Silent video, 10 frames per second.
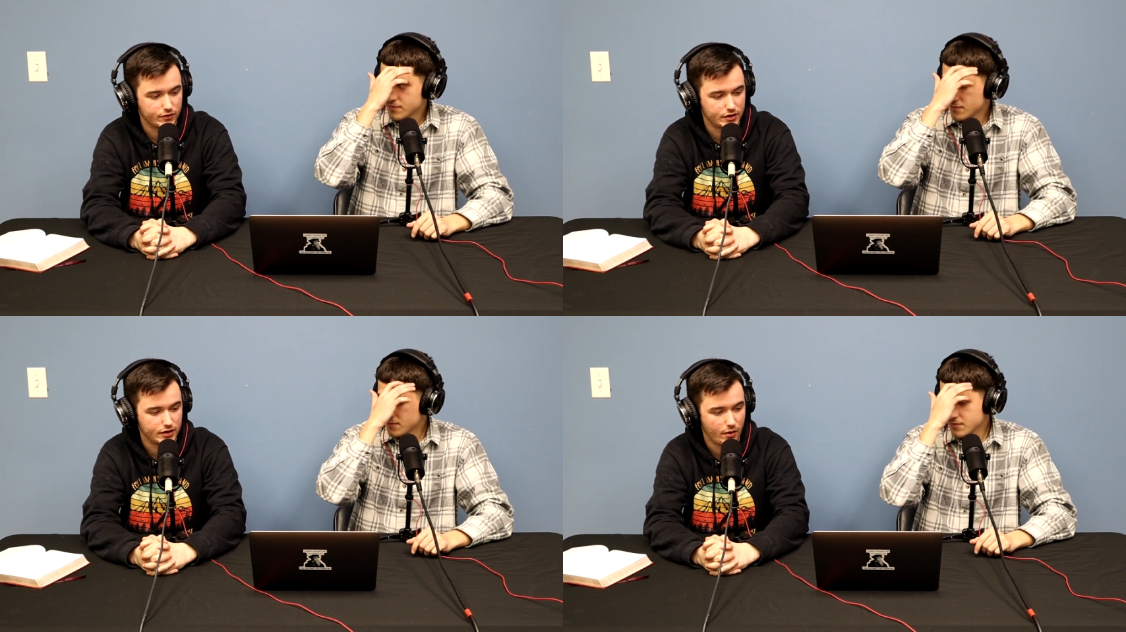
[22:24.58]

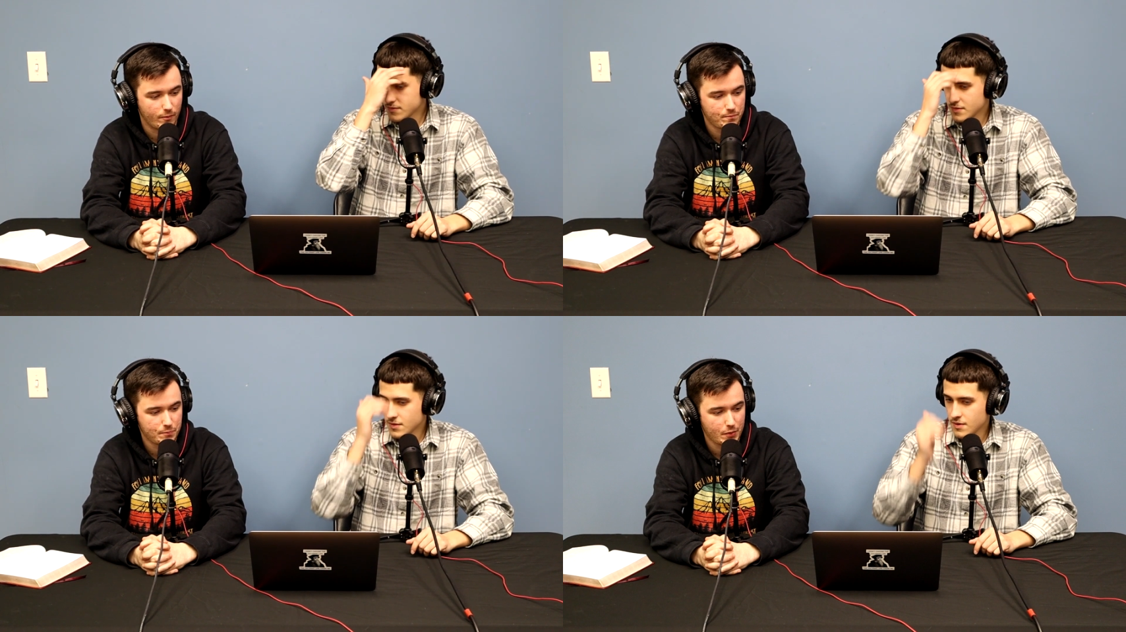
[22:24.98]
Speaker 1: video.
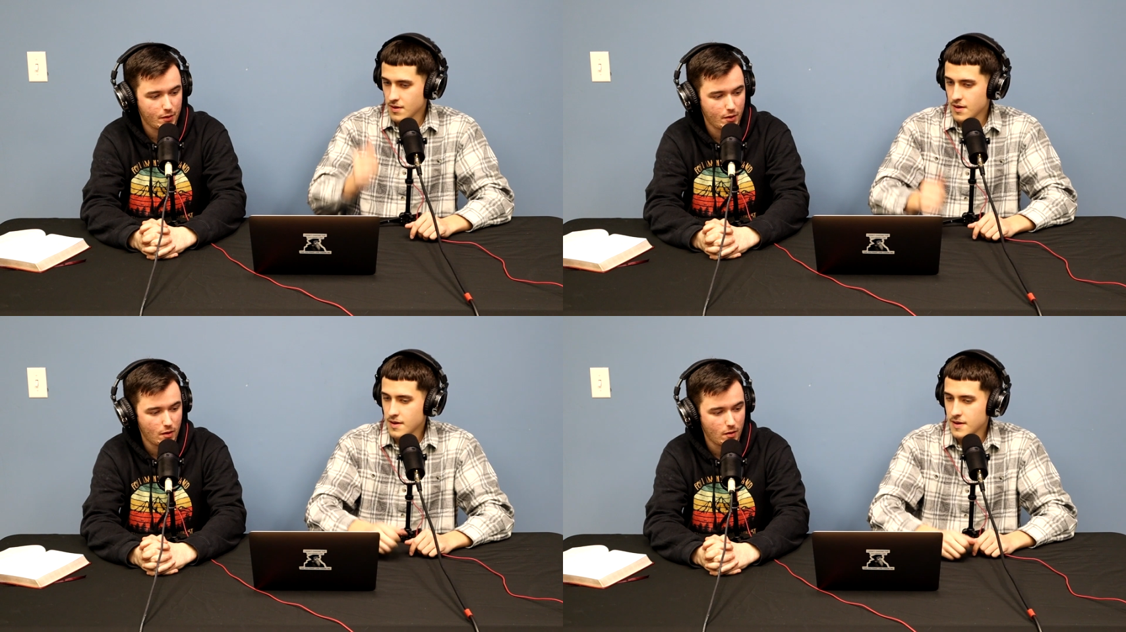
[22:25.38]

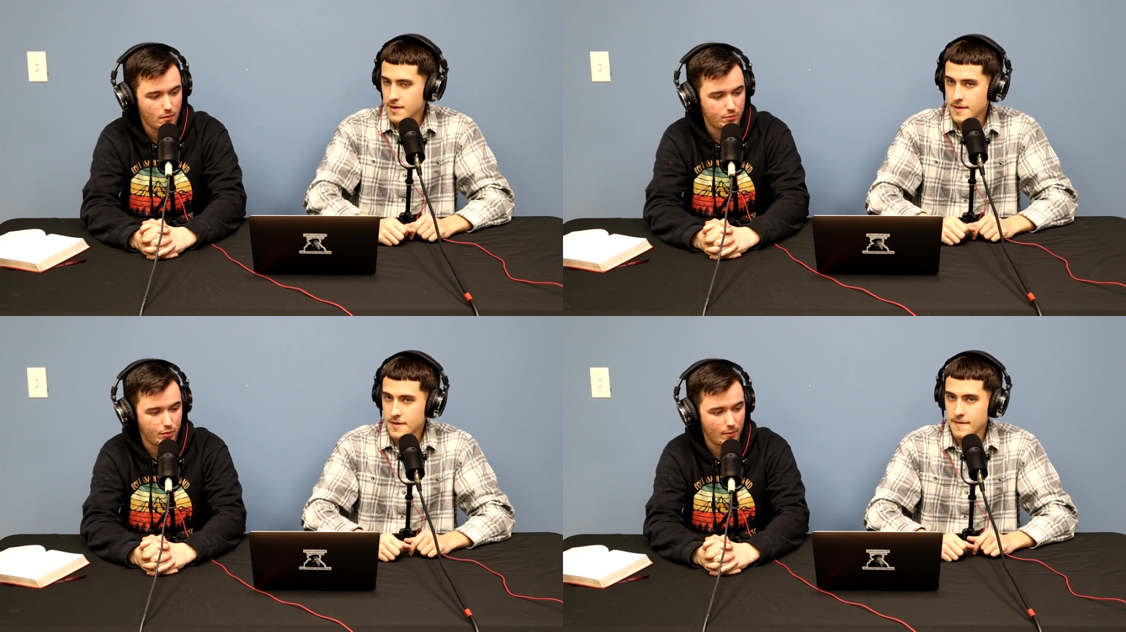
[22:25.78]

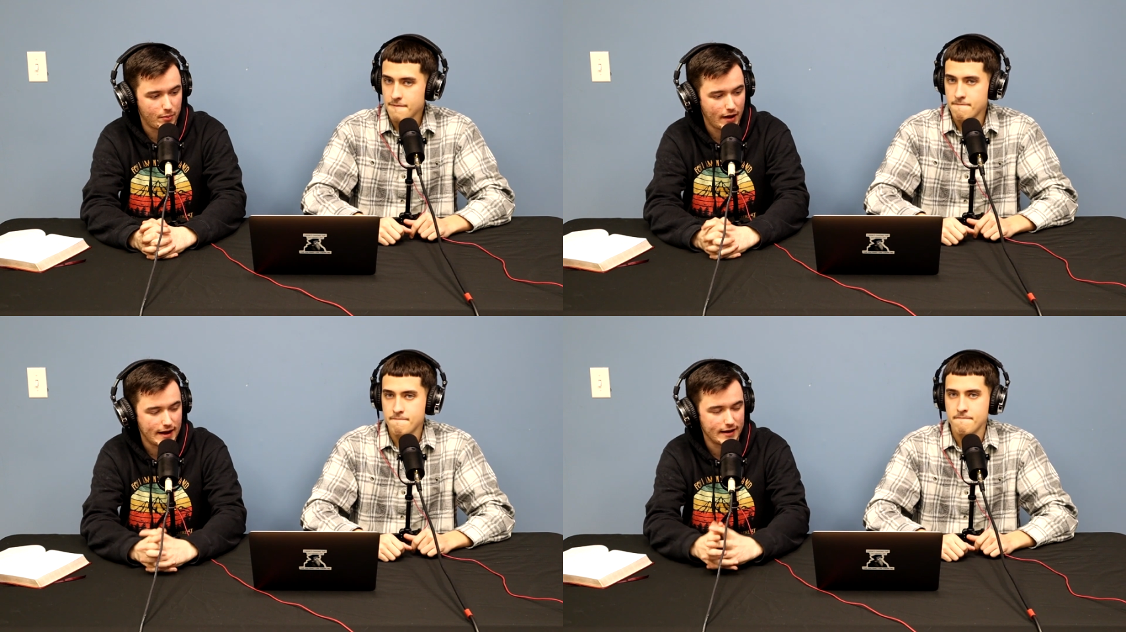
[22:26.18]
But
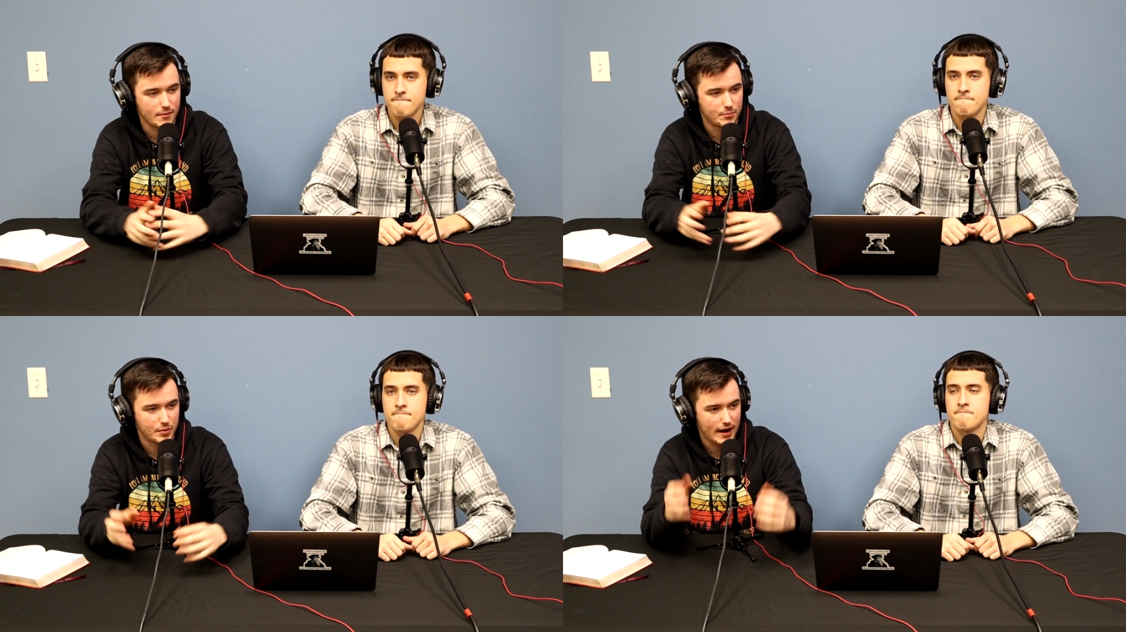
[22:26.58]
by
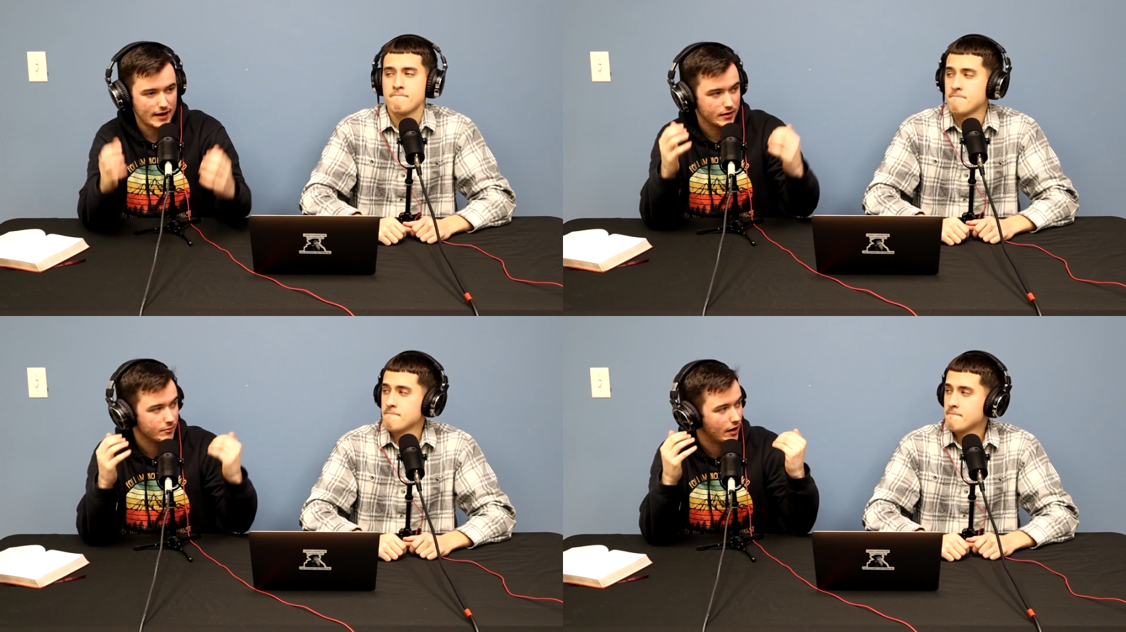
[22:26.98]

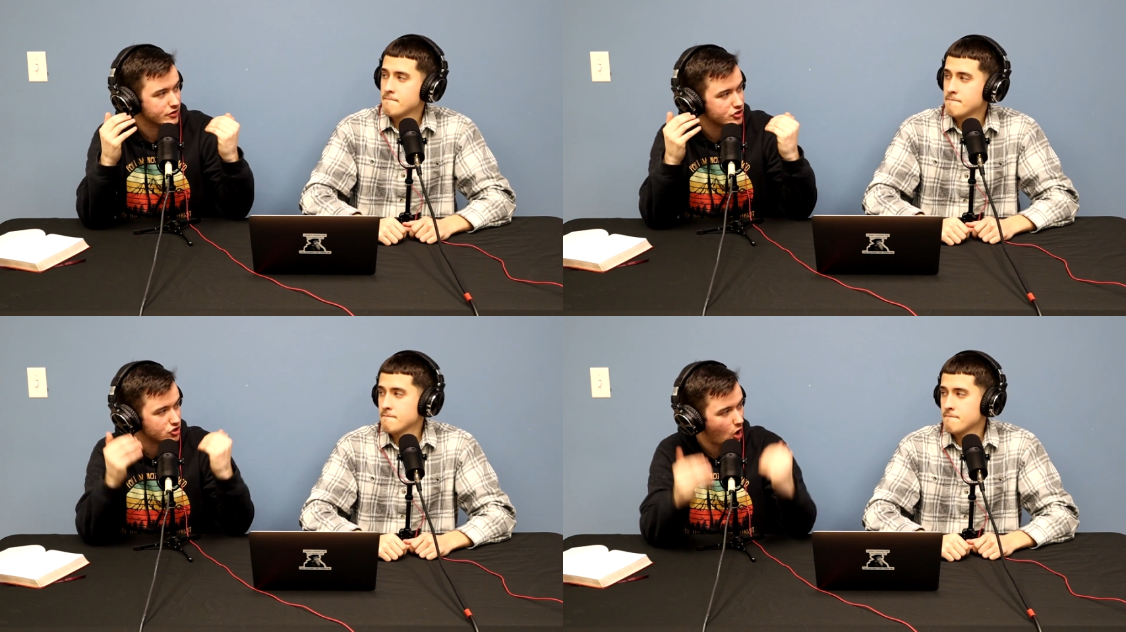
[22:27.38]
by by
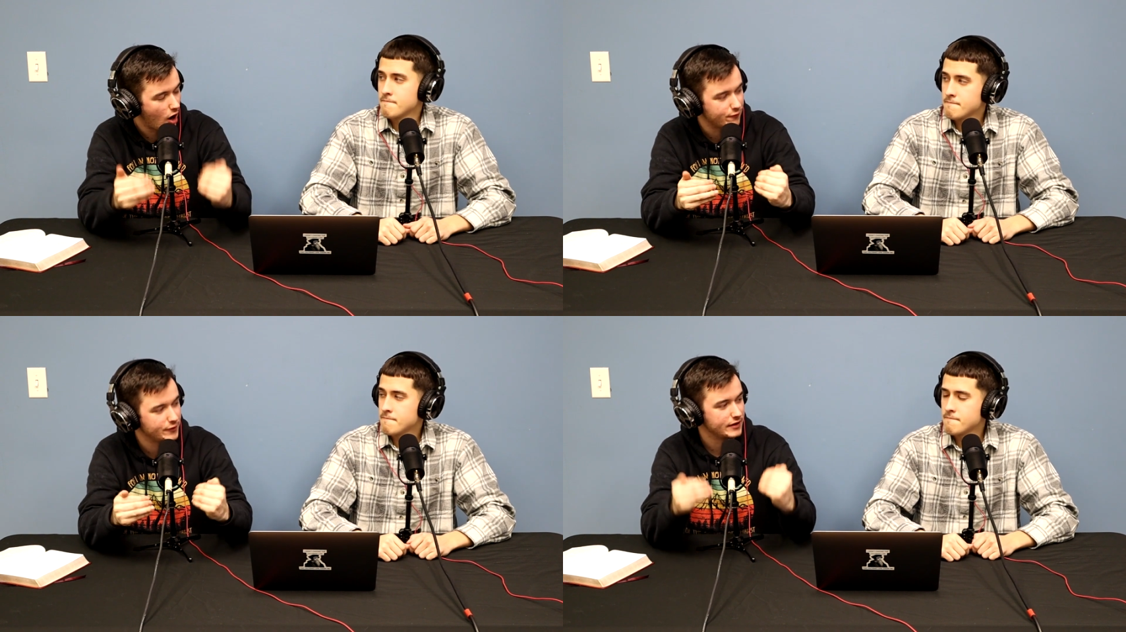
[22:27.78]

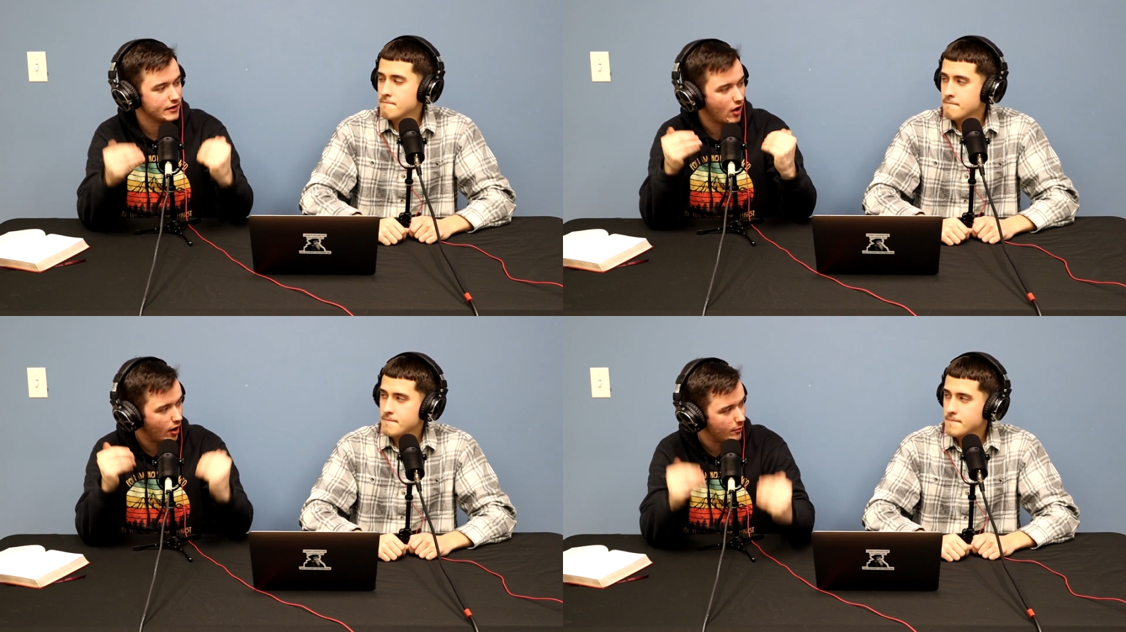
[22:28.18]

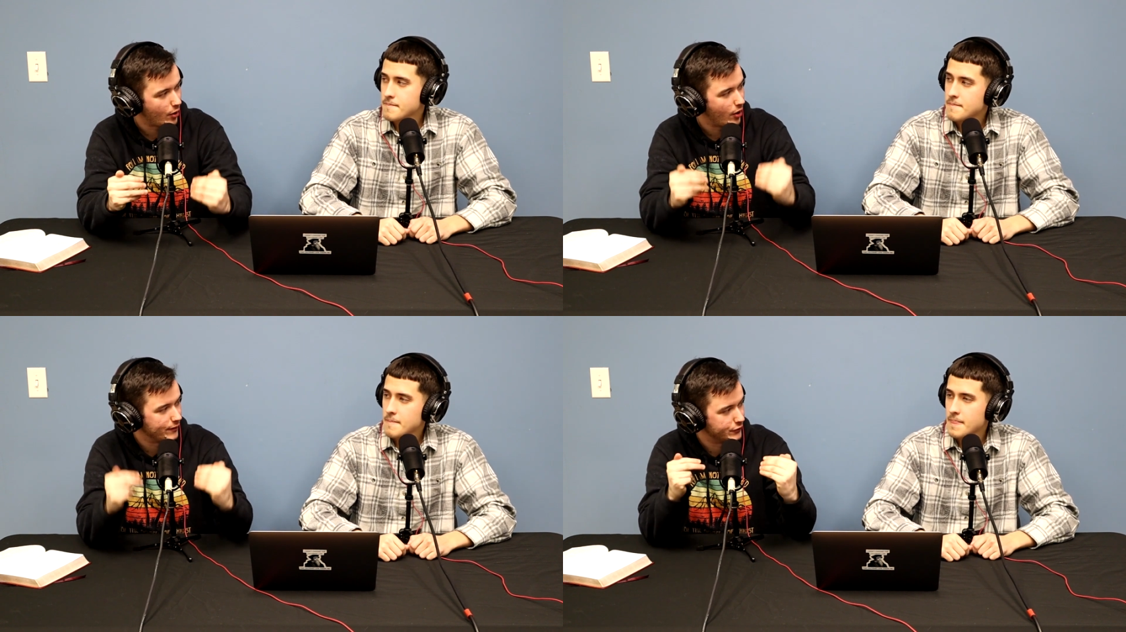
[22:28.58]
softening up
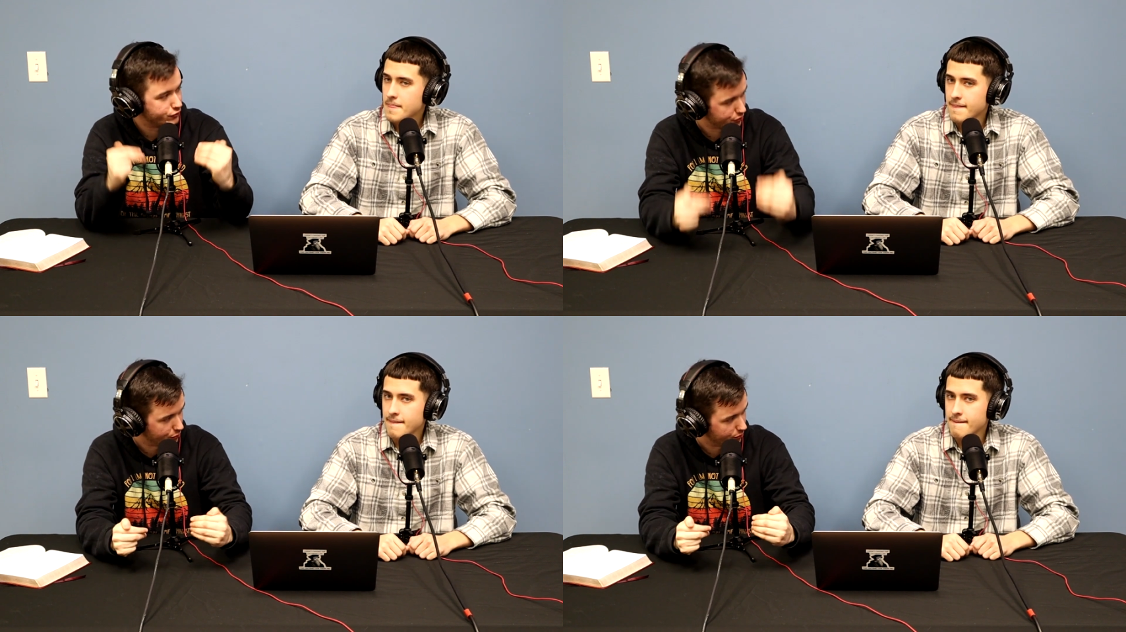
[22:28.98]
on the
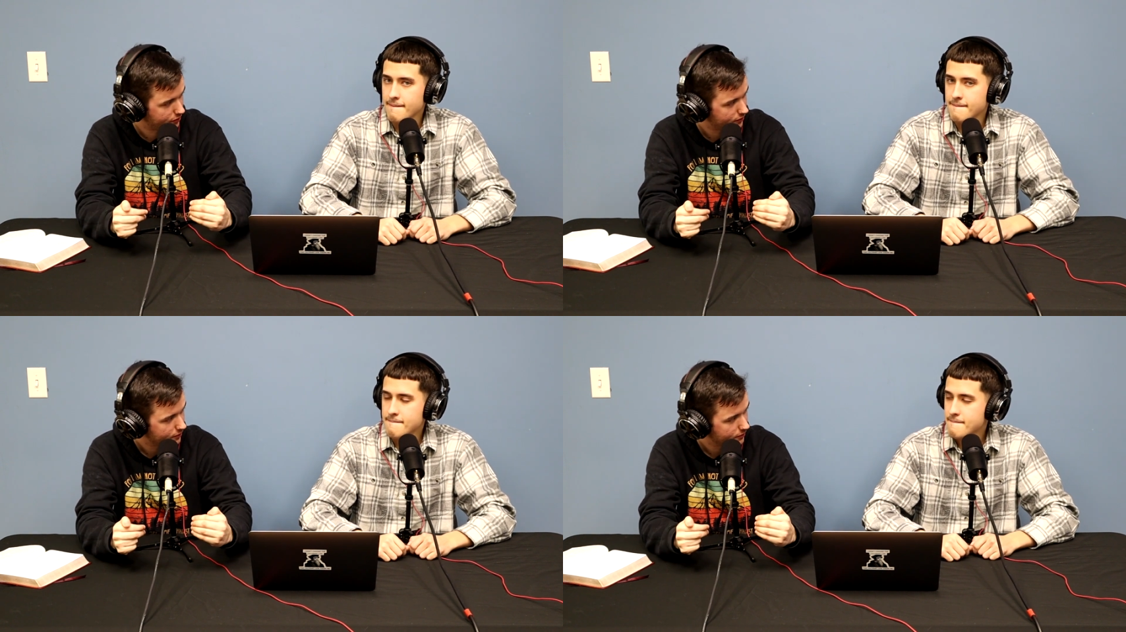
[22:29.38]
truth